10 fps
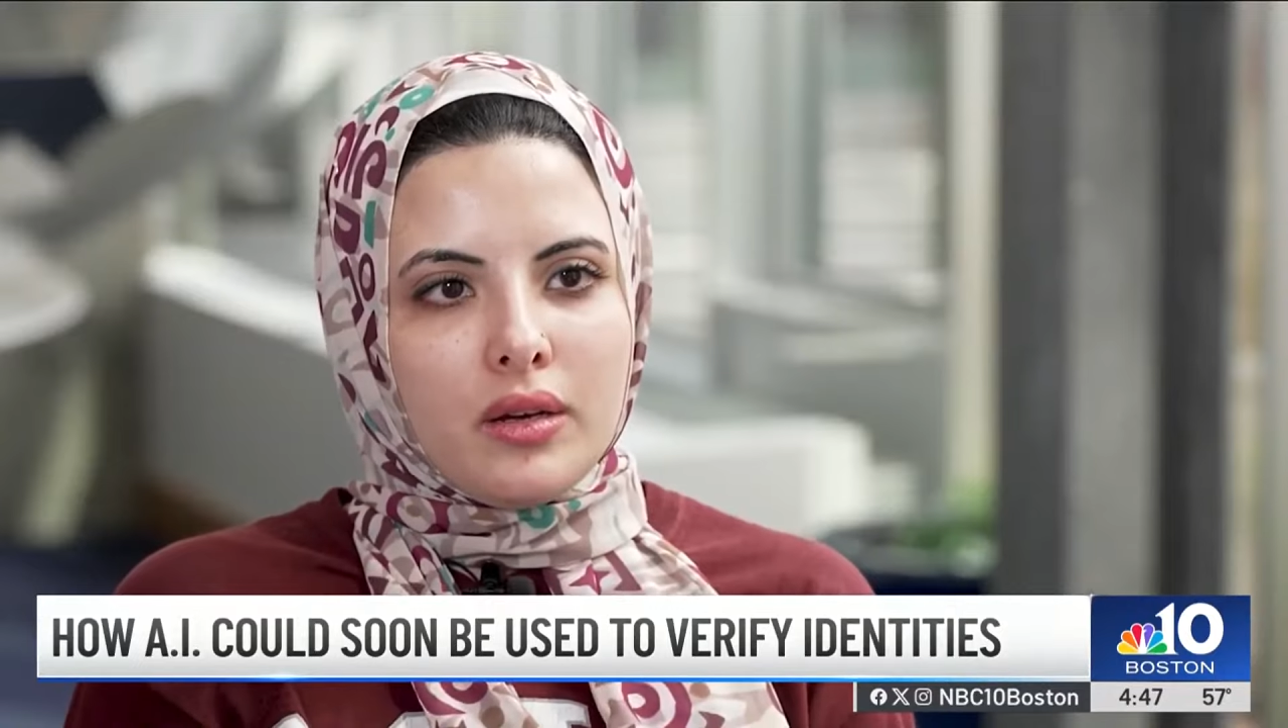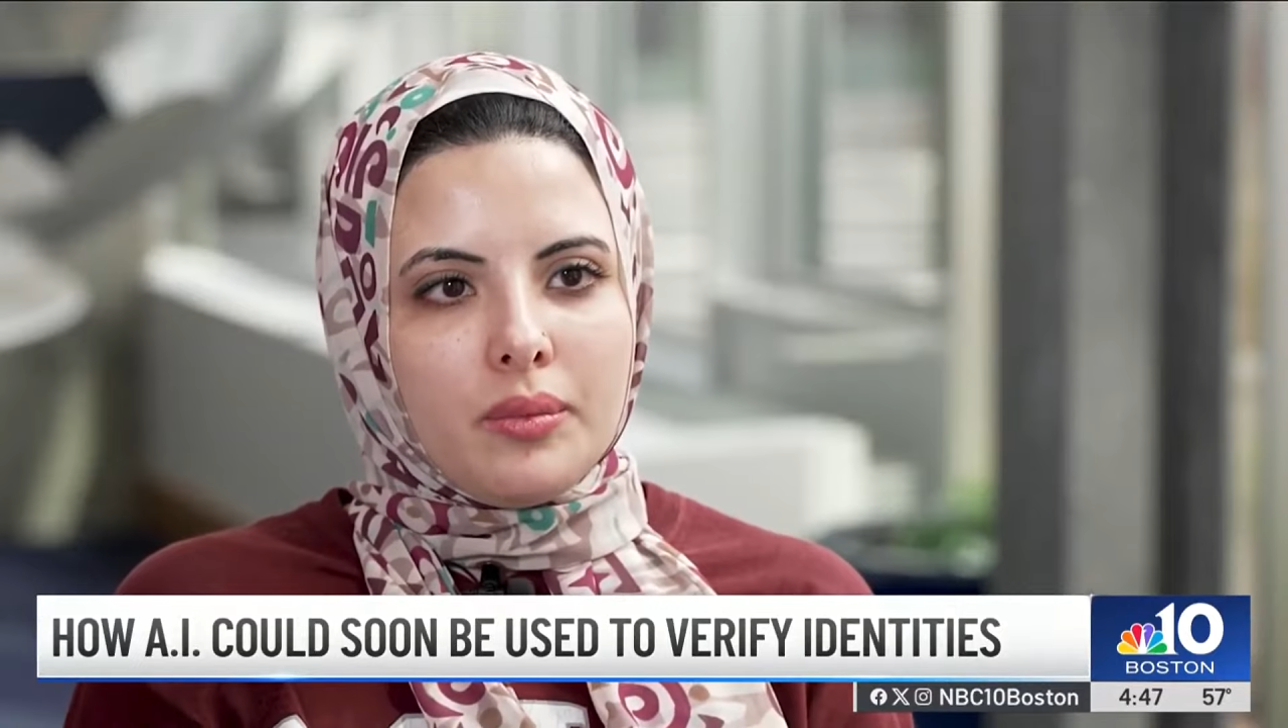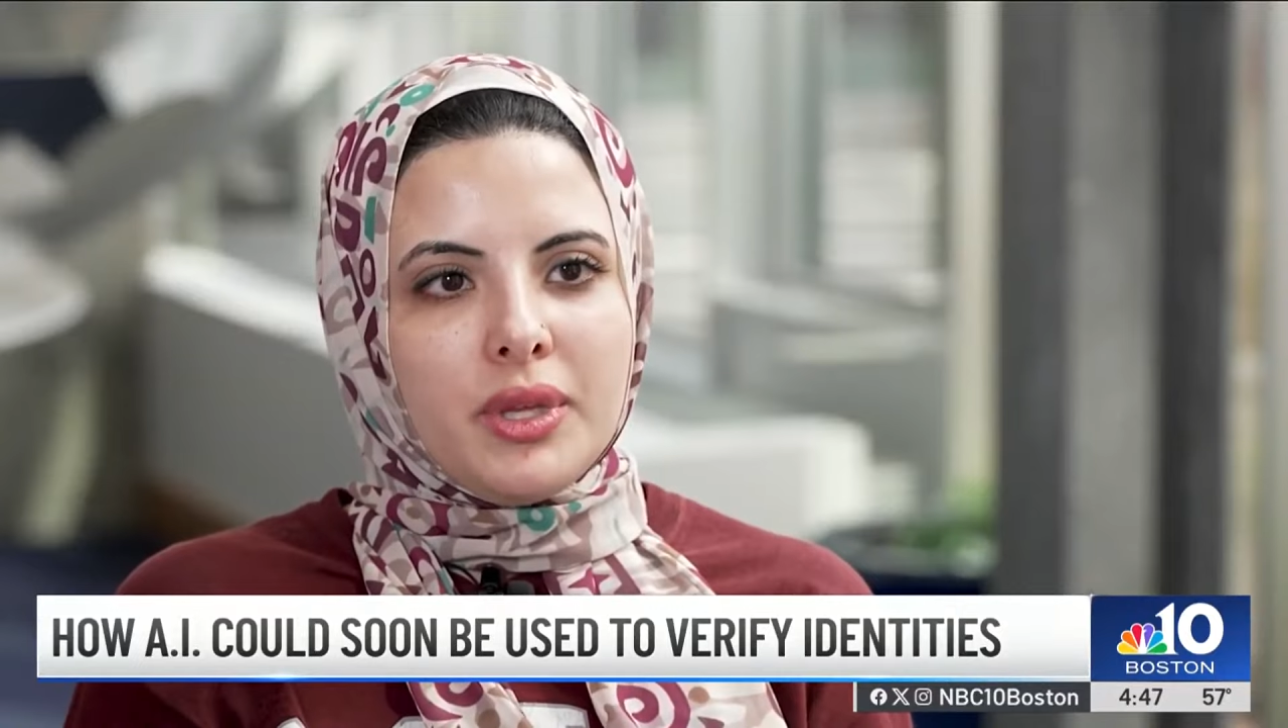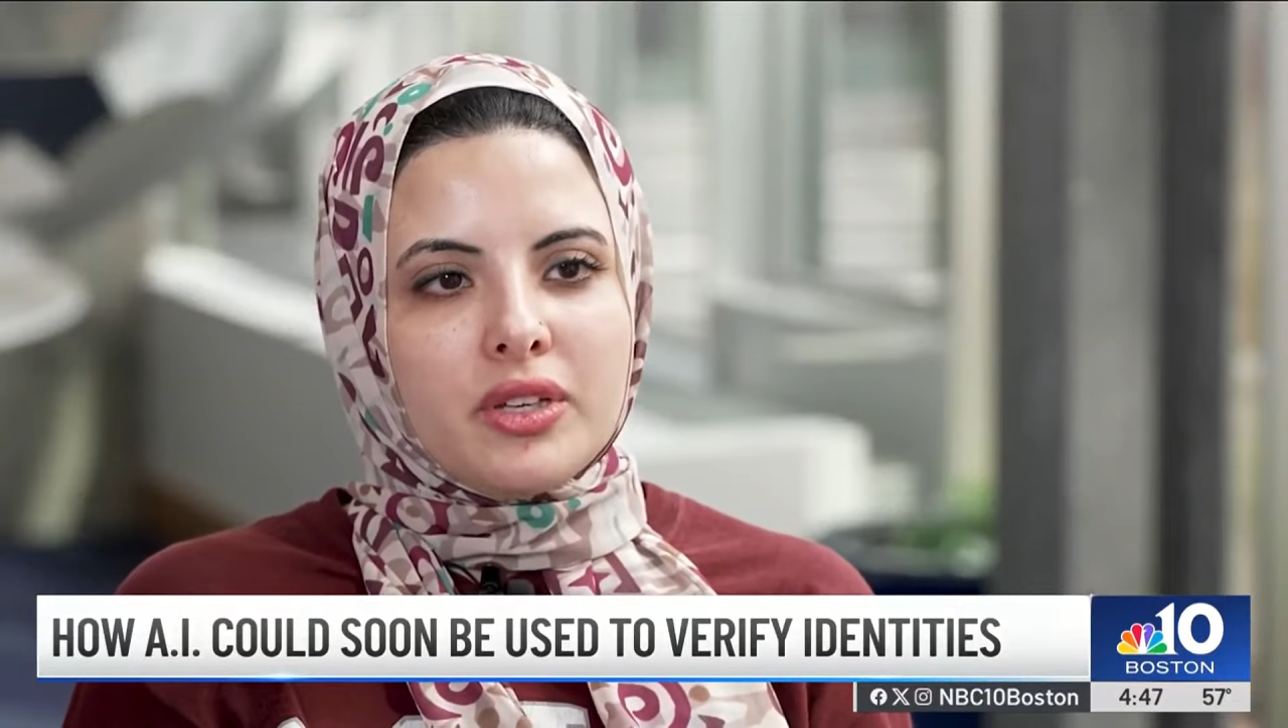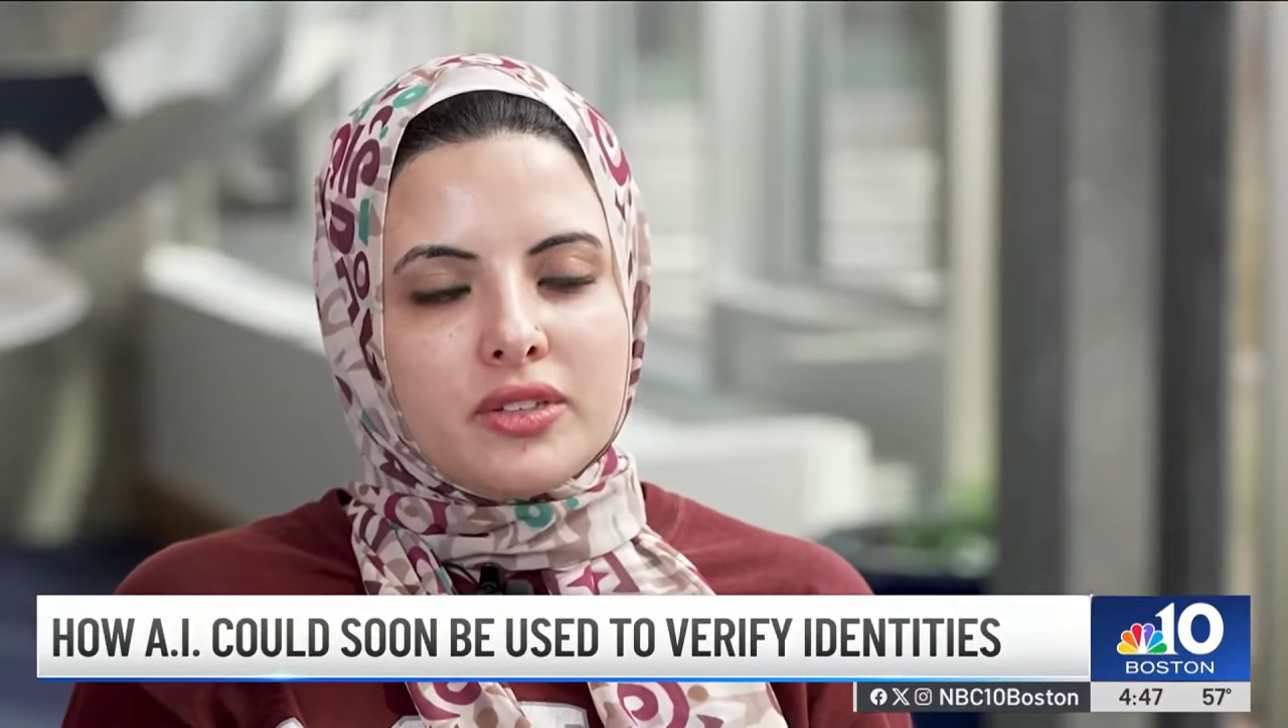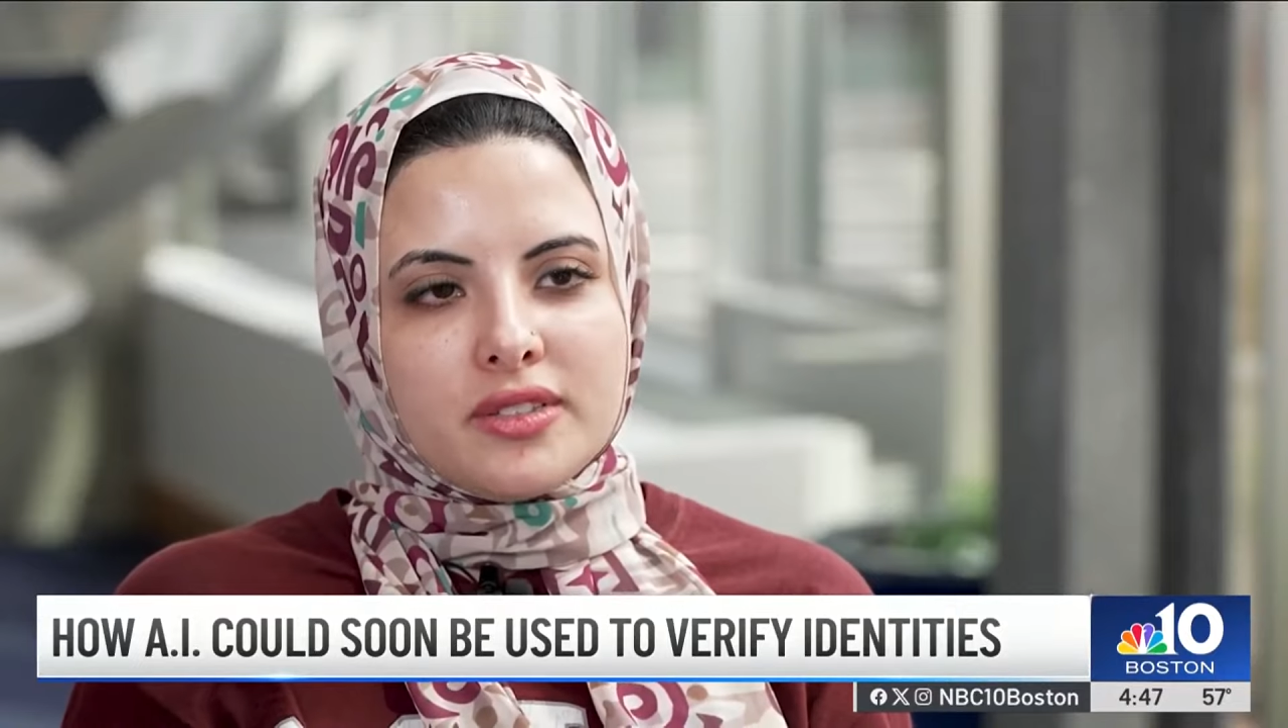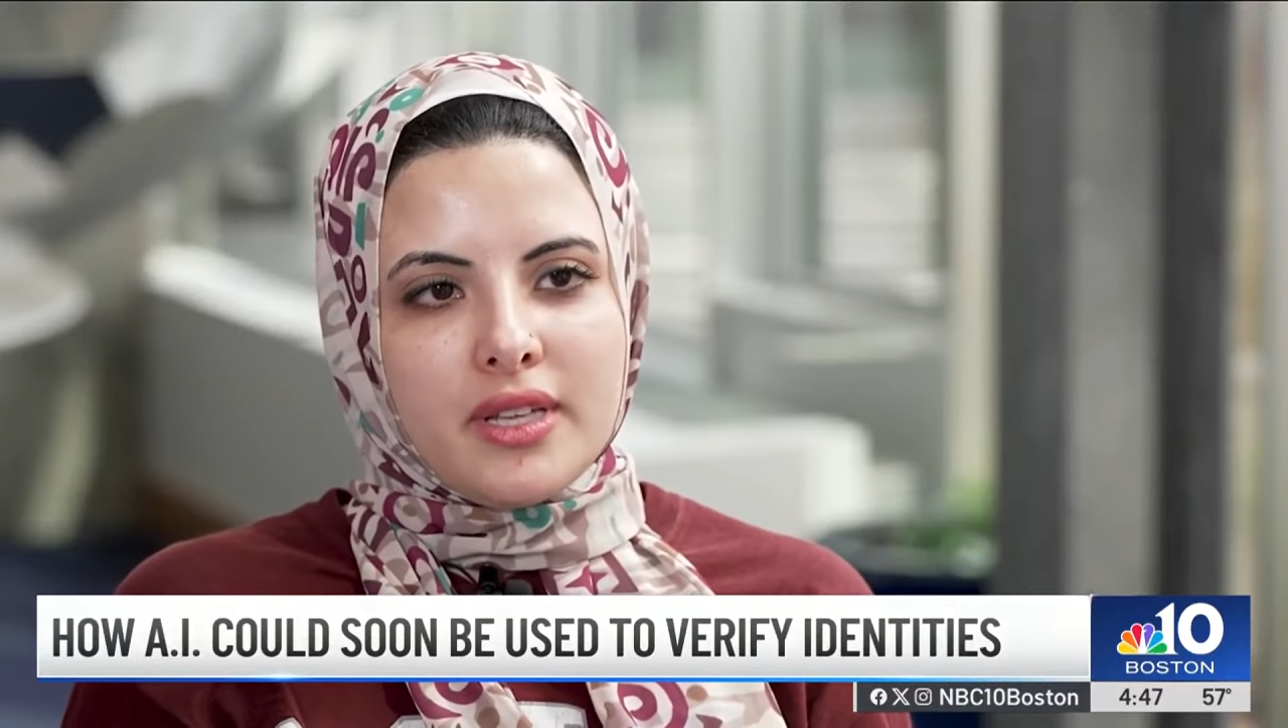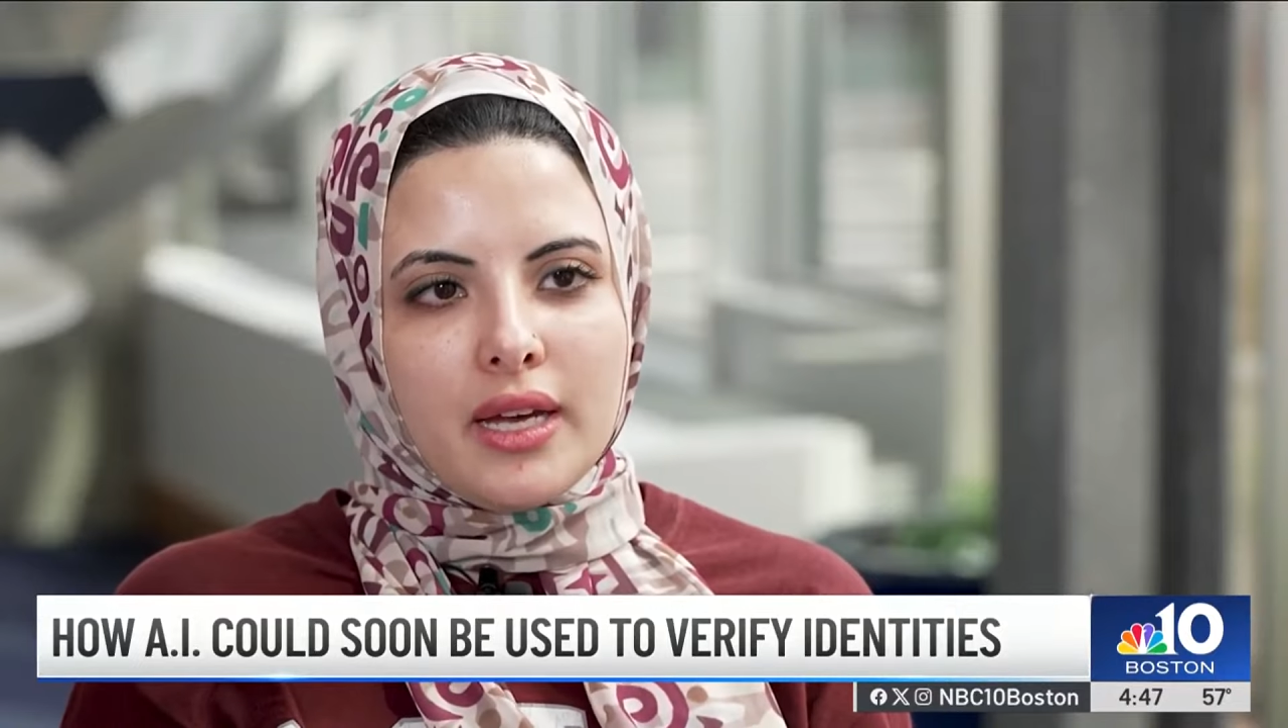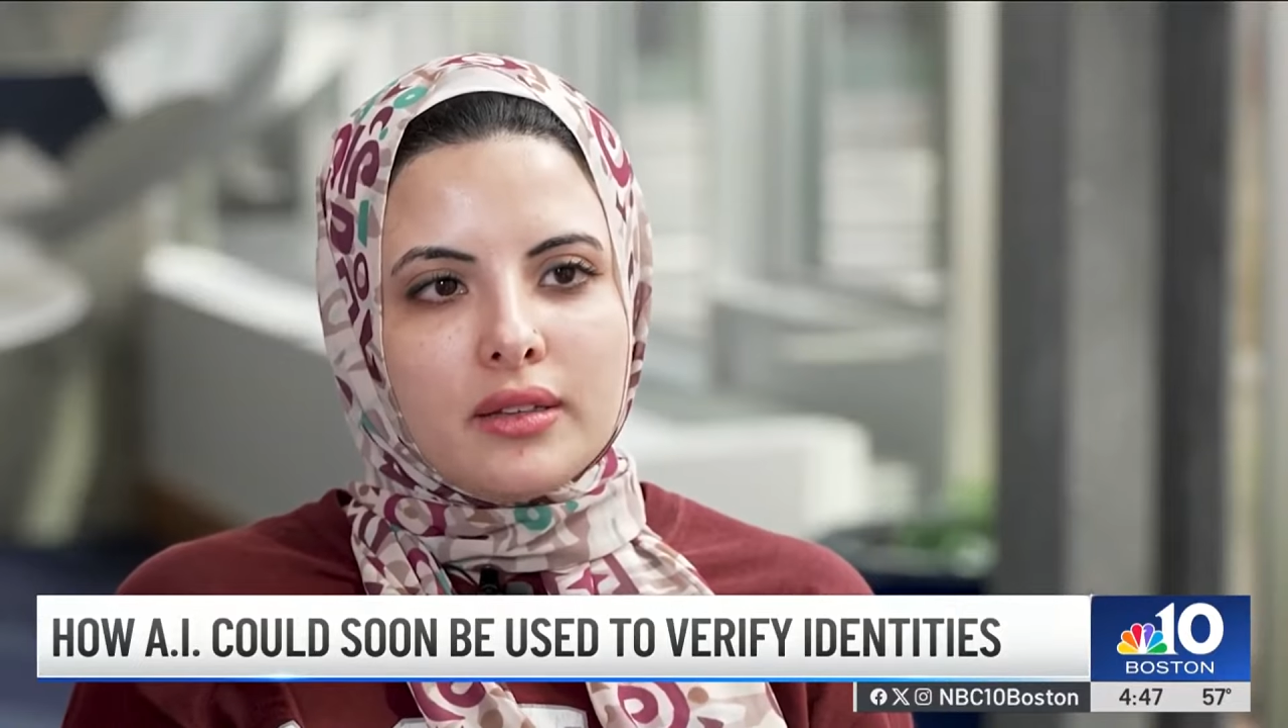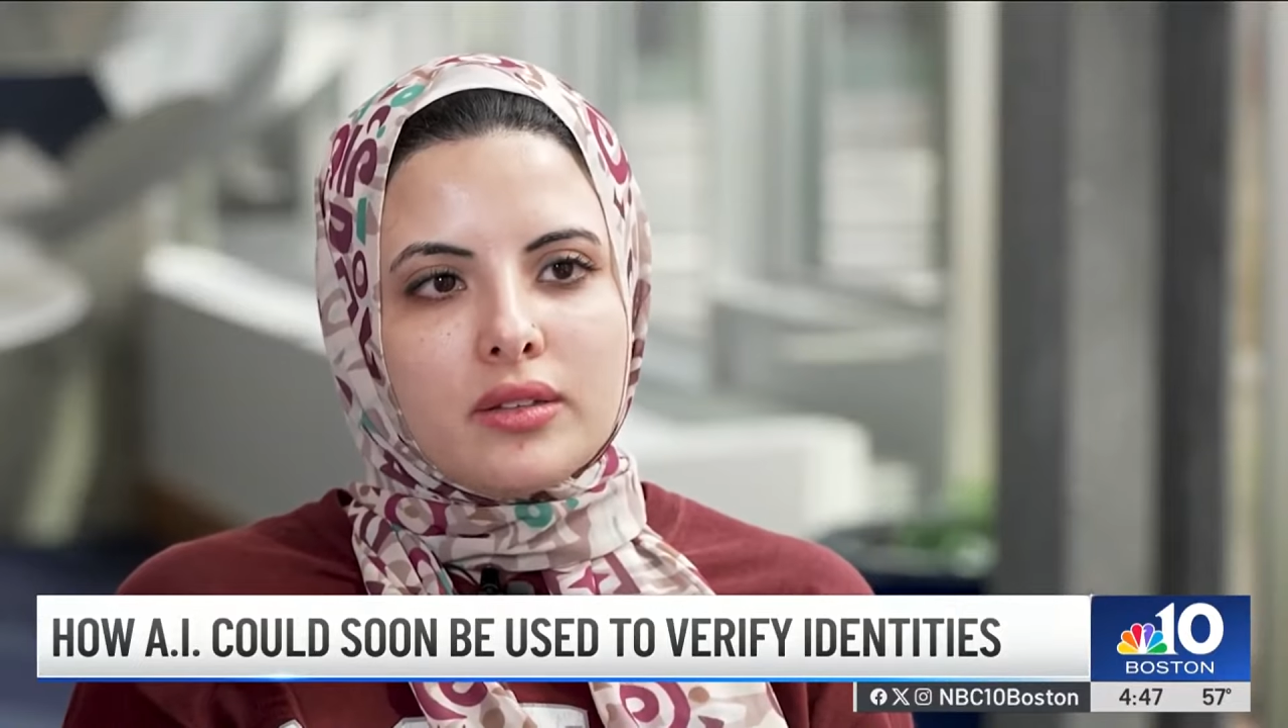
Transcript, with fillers: because that